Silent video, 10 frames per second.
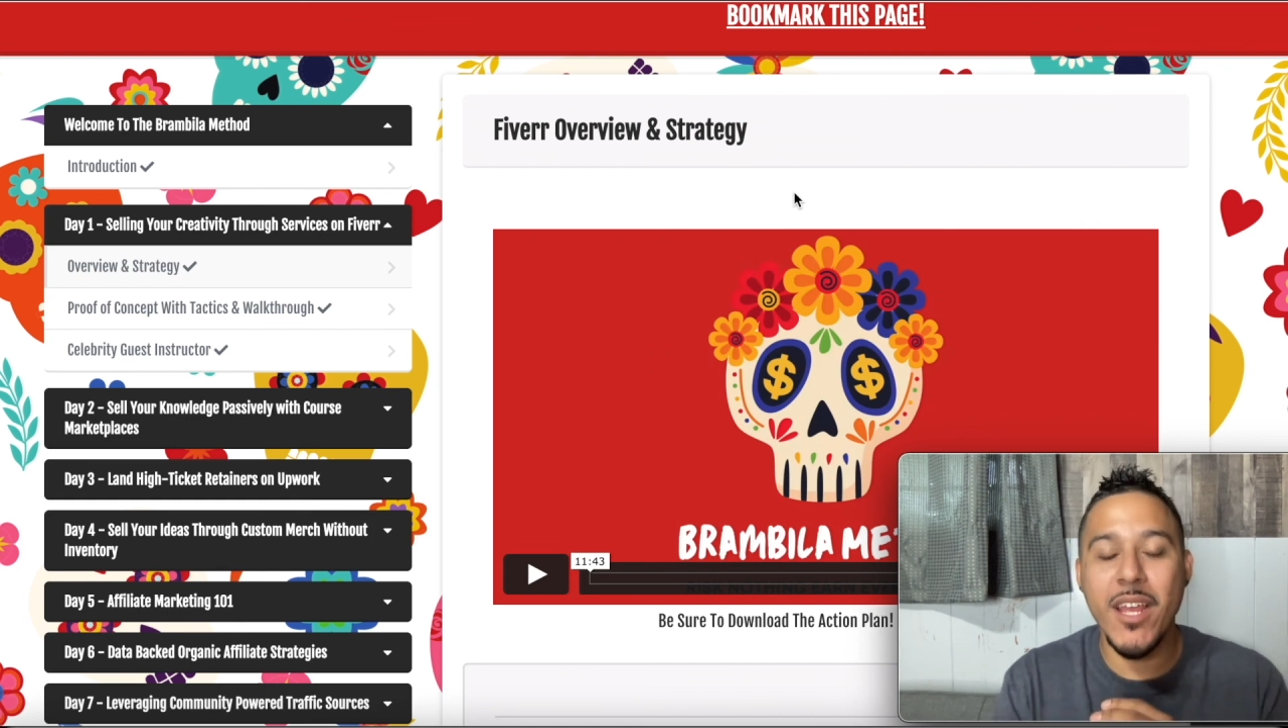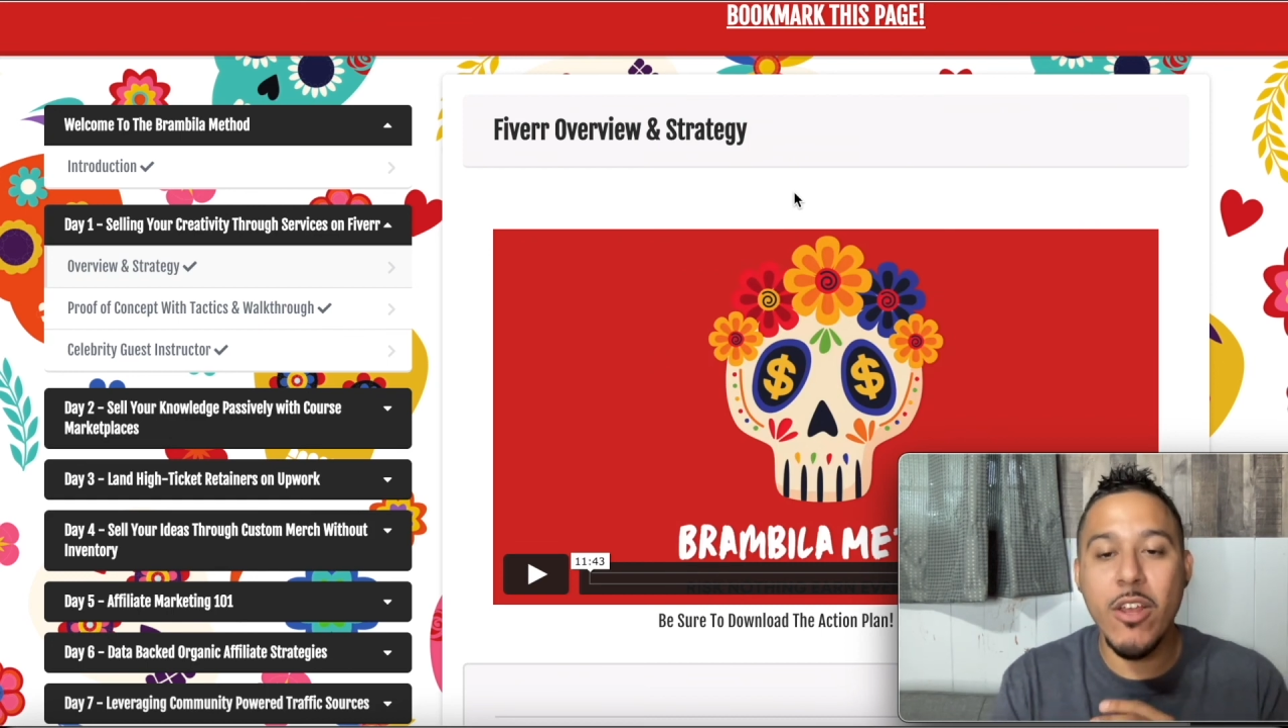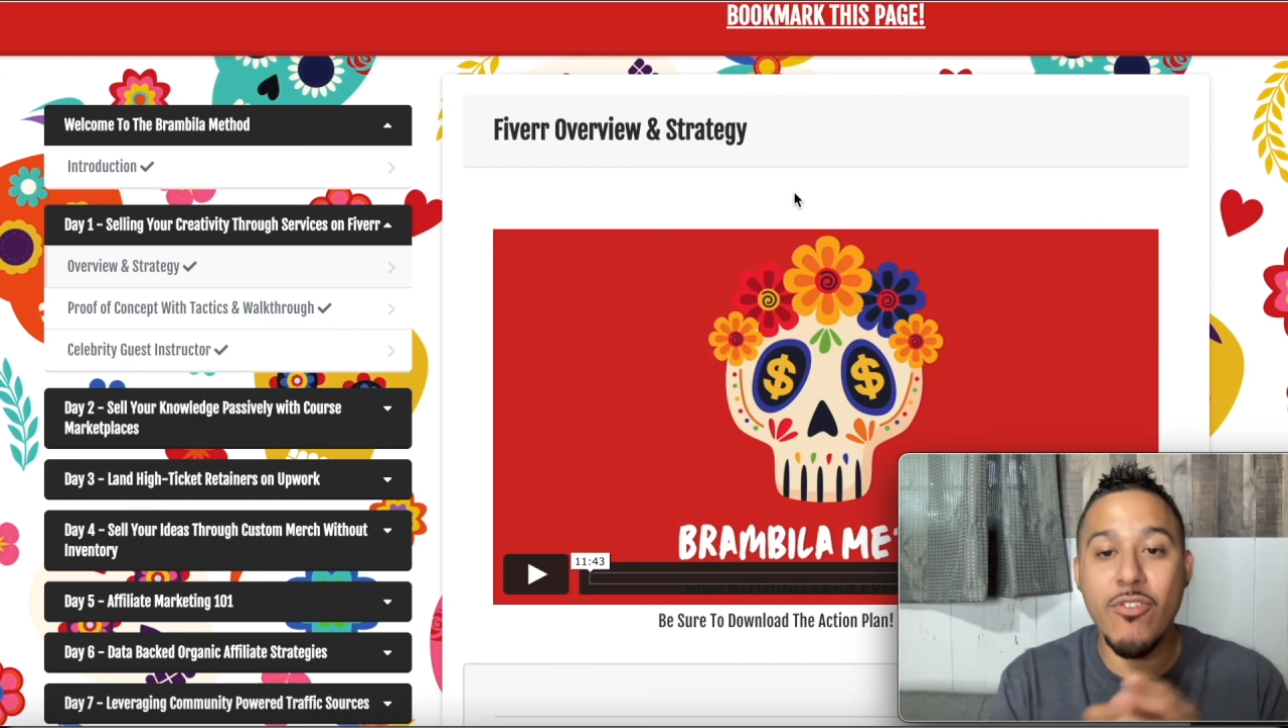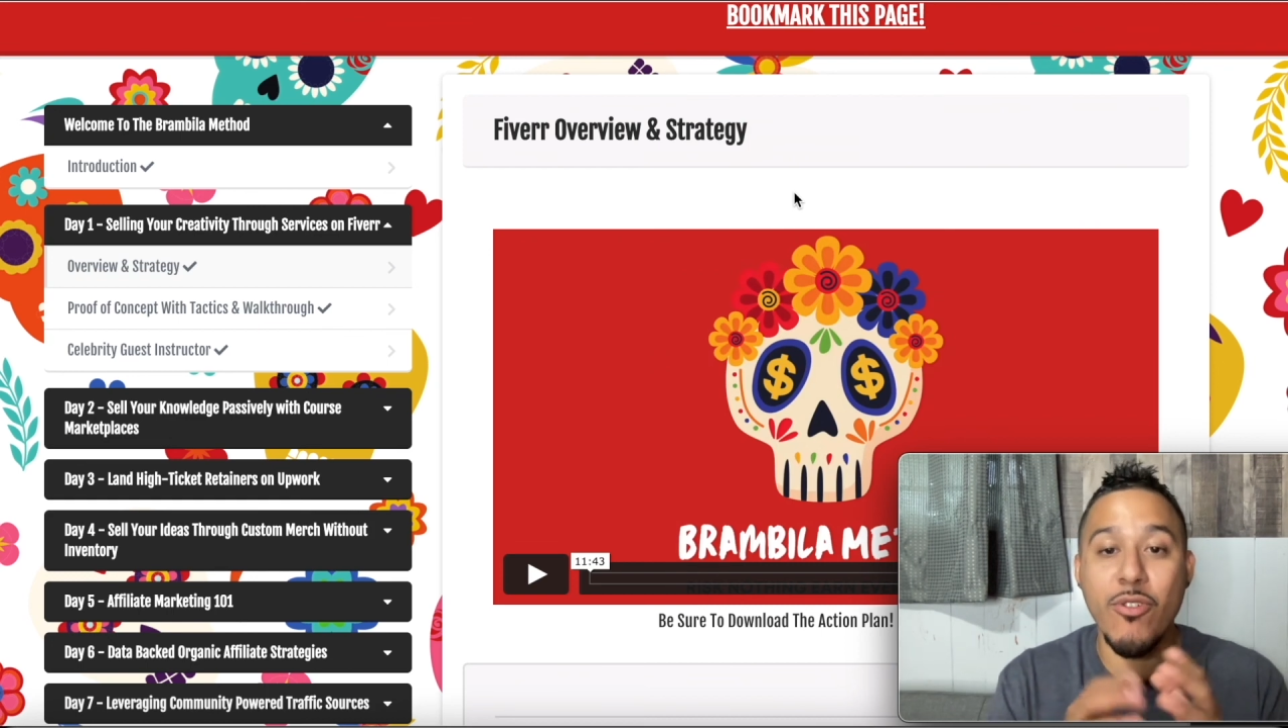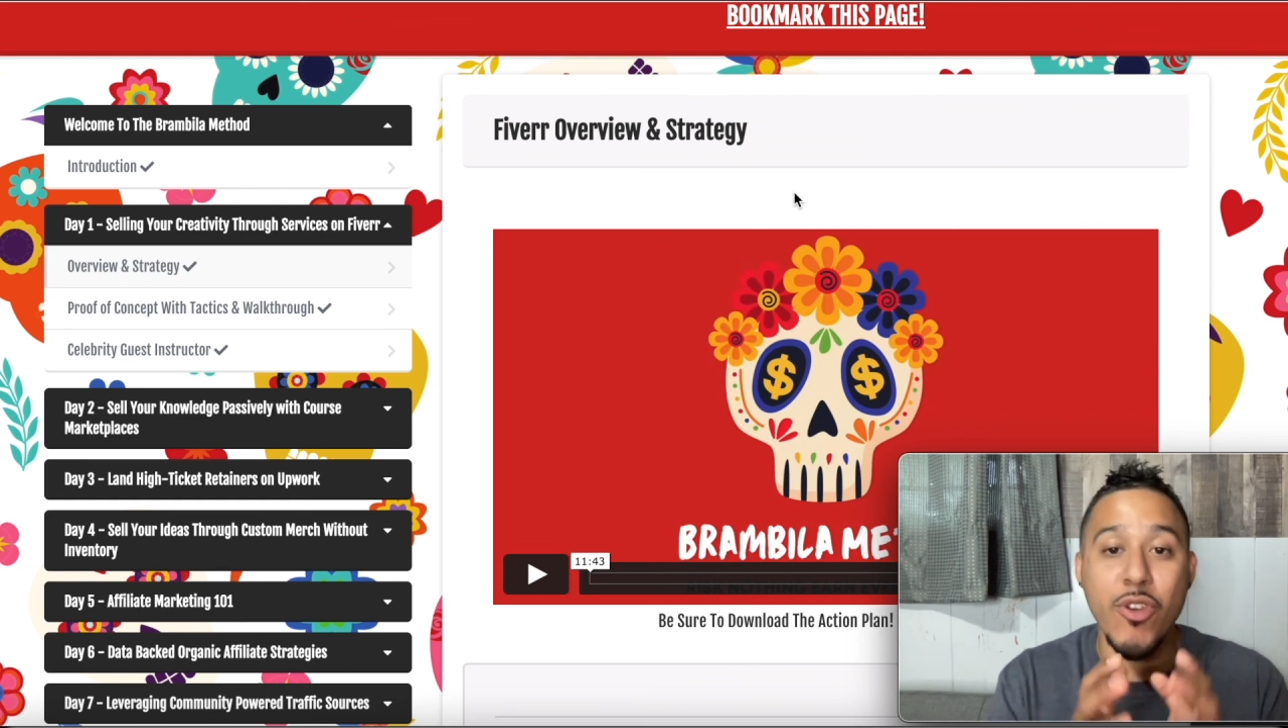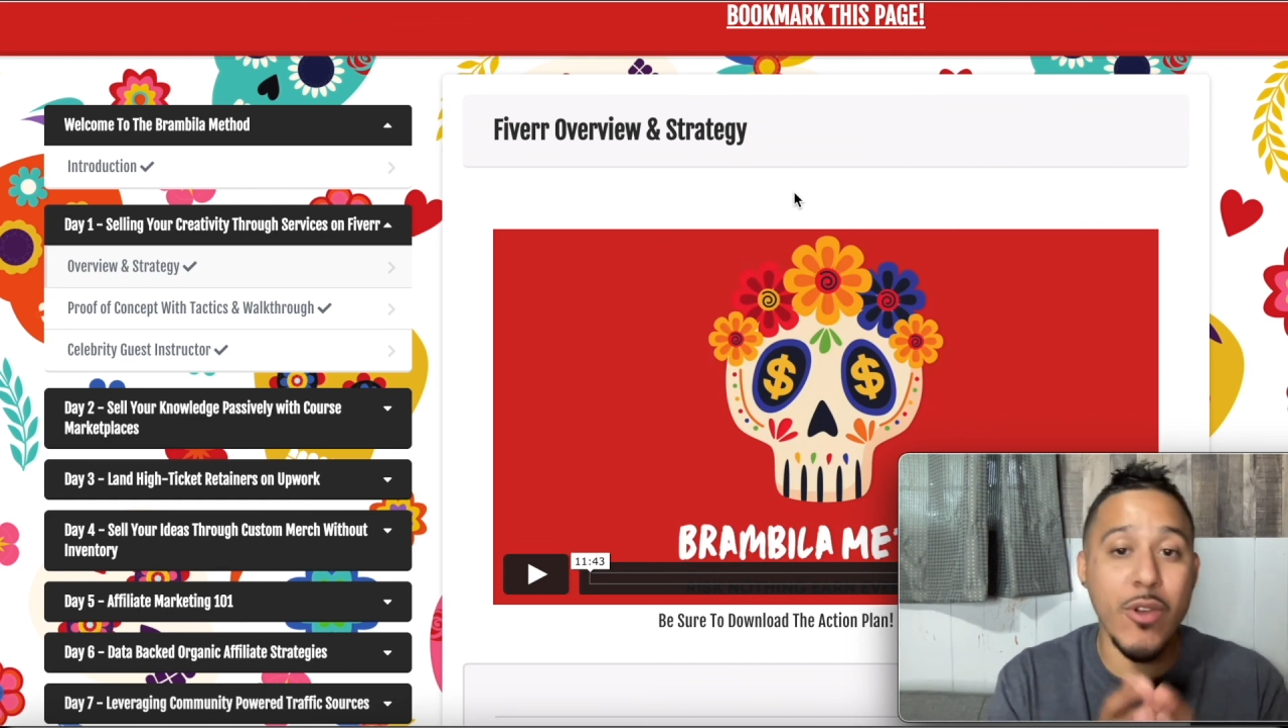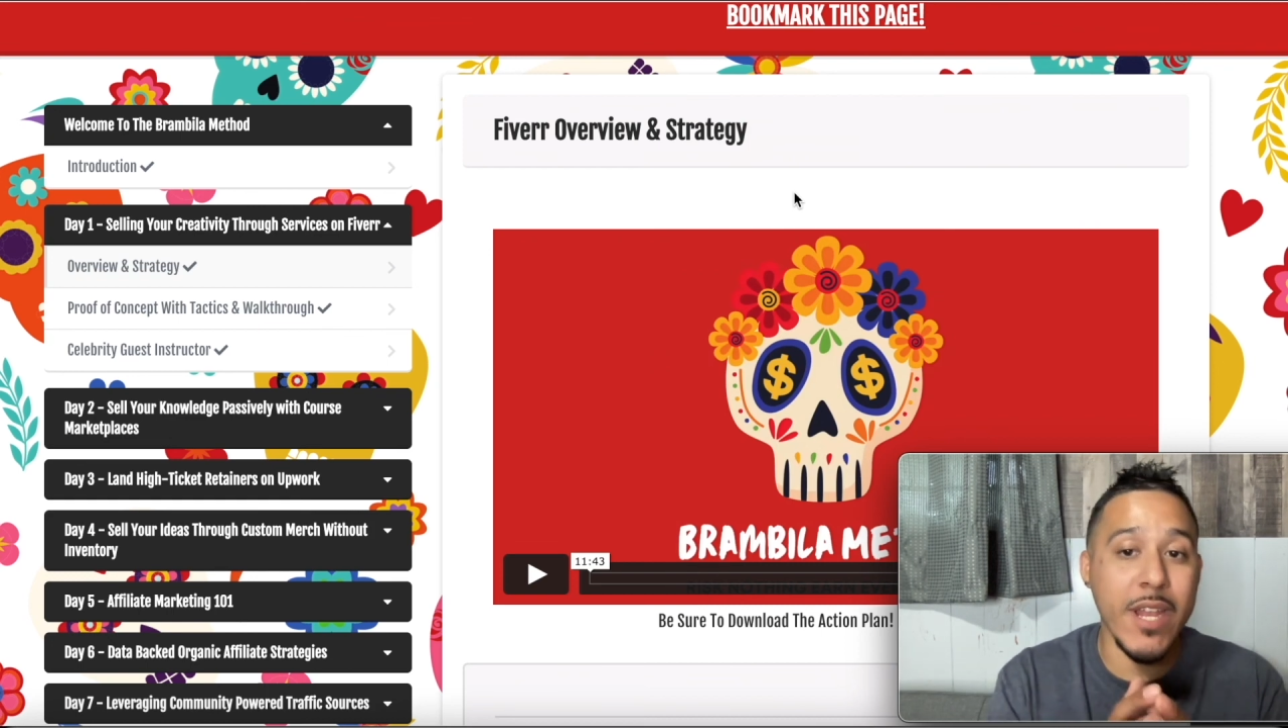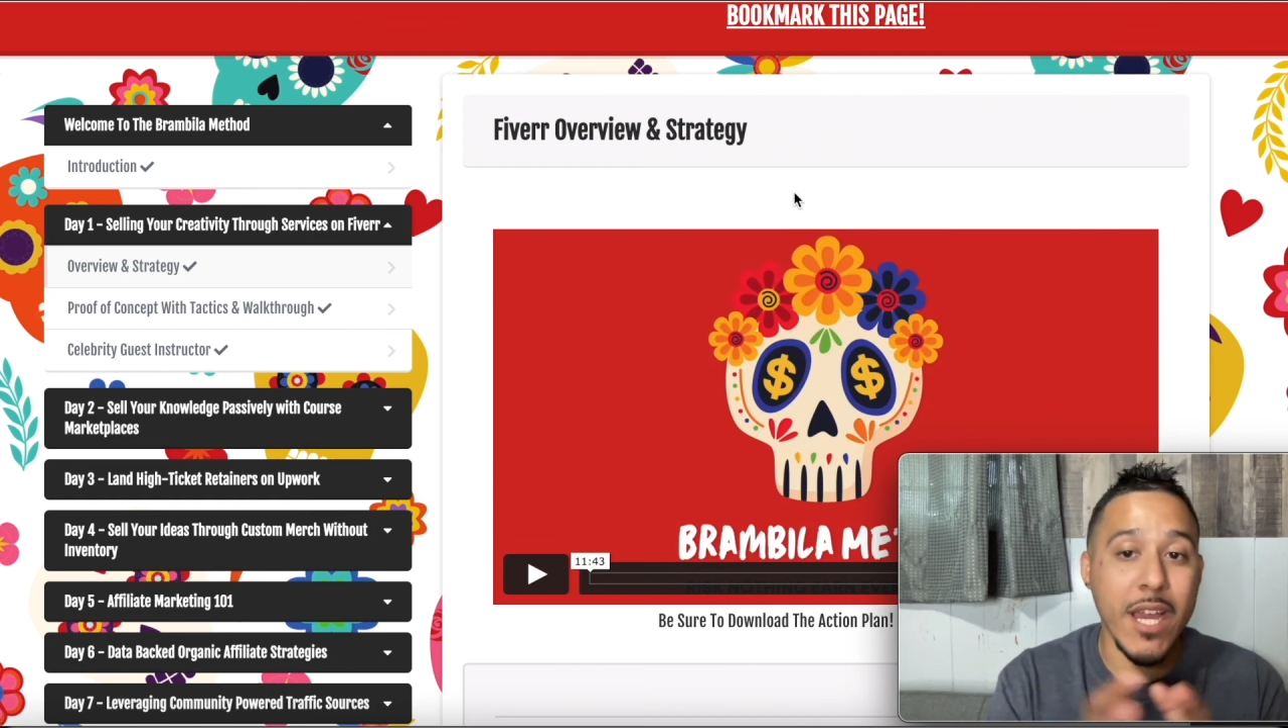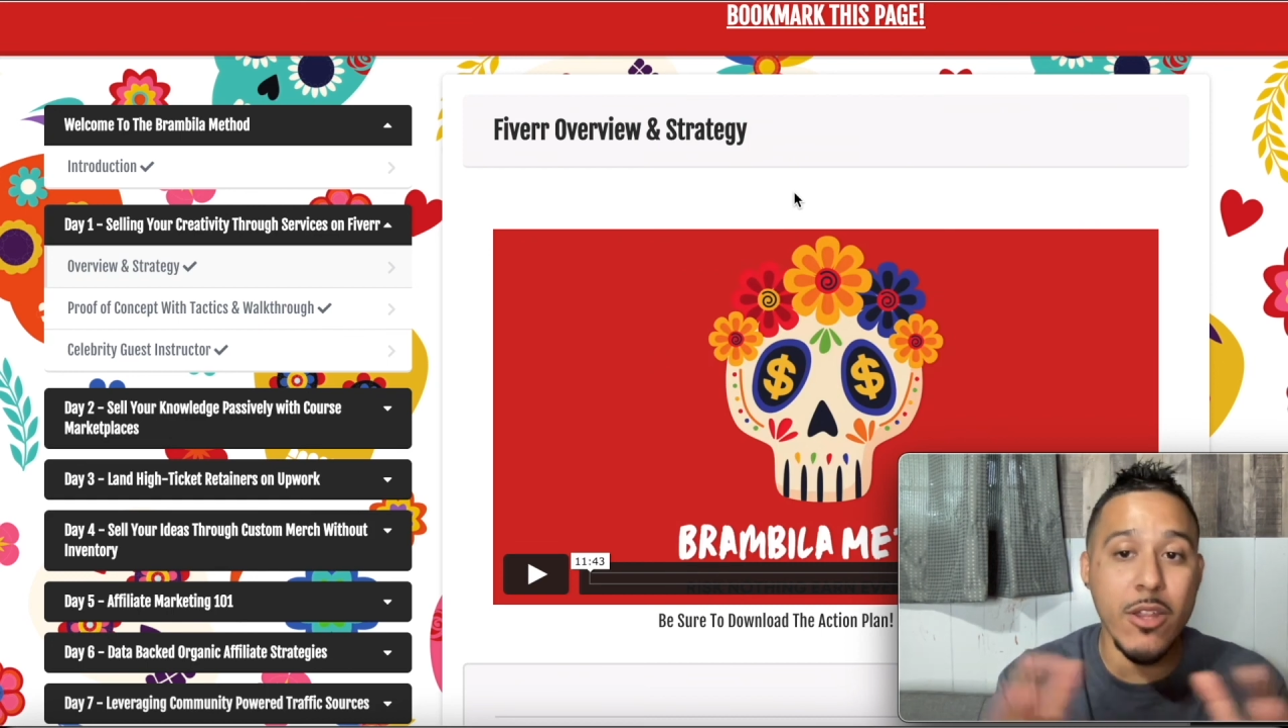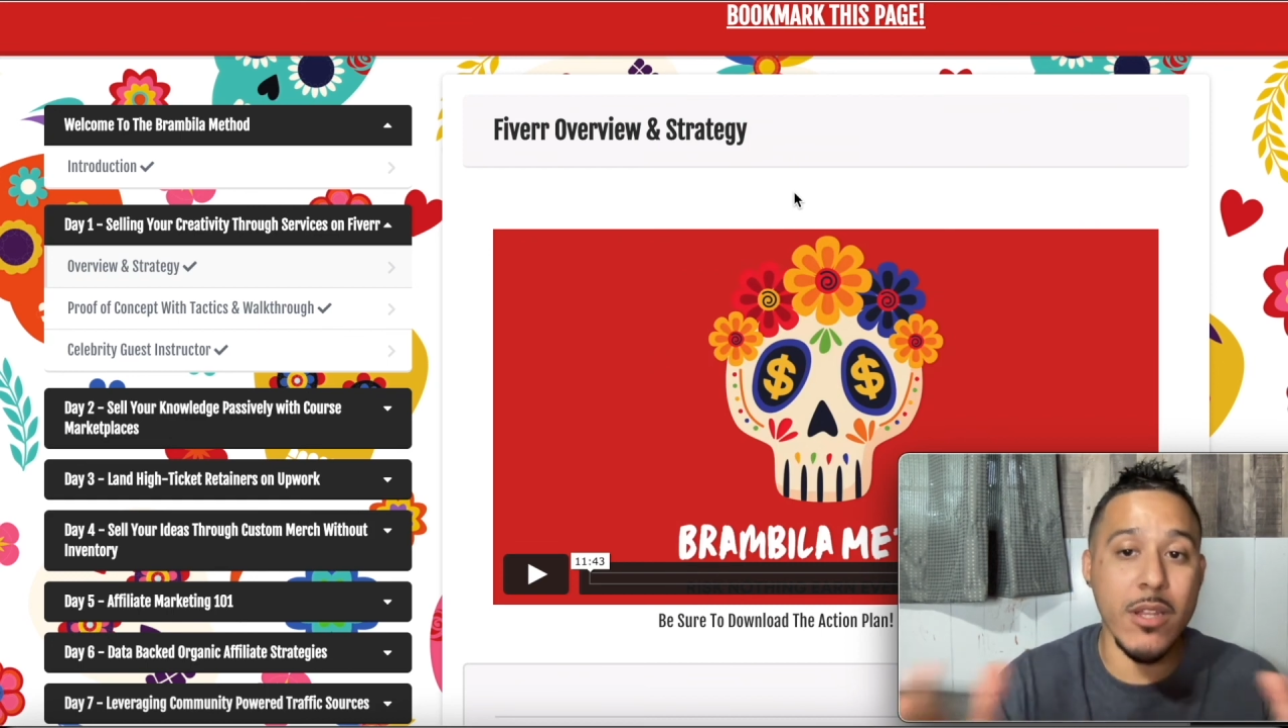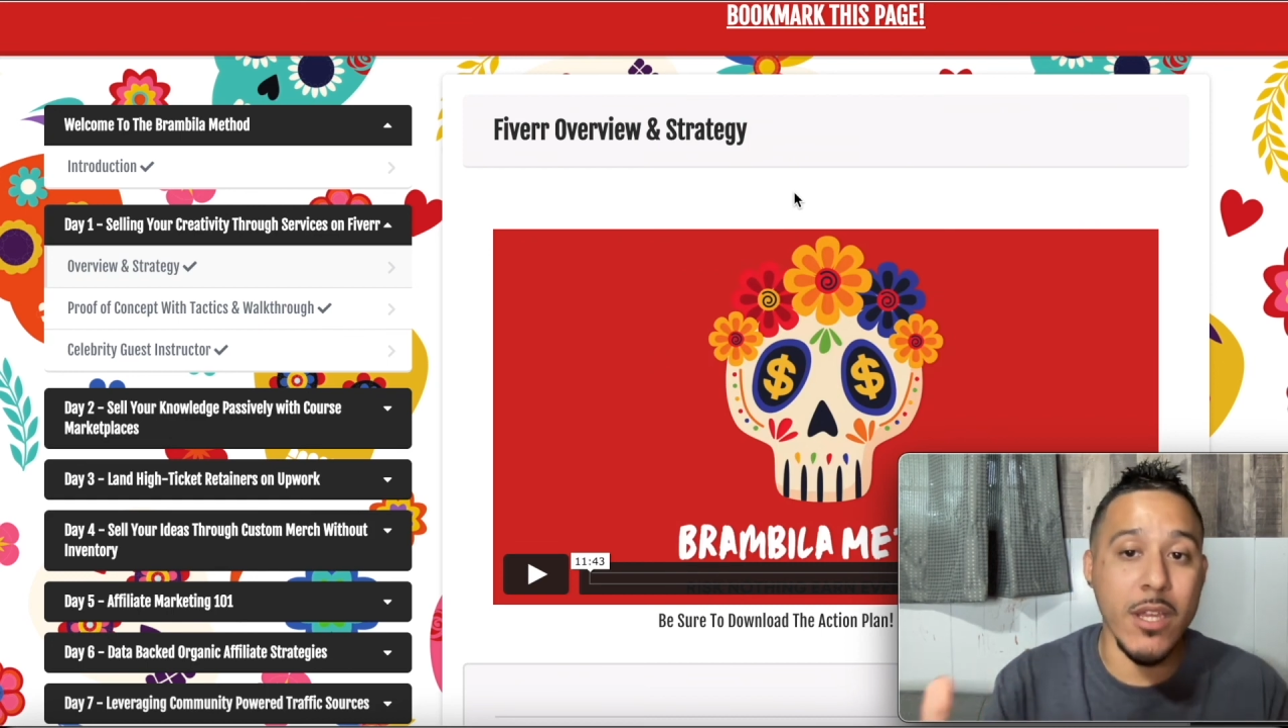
so you can actually